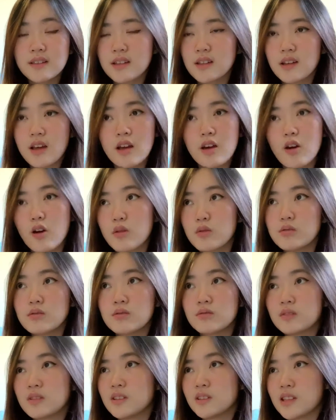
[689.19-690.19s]
It can go
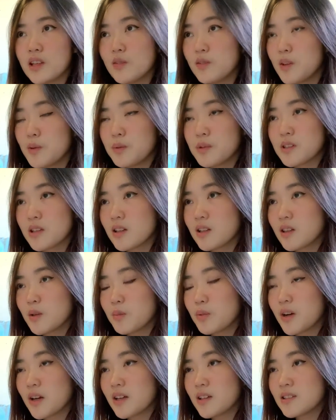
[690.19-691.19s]
to 70% of the
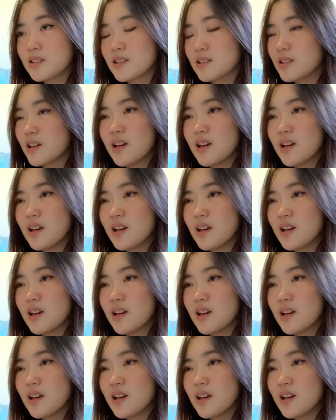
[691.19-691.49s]
price,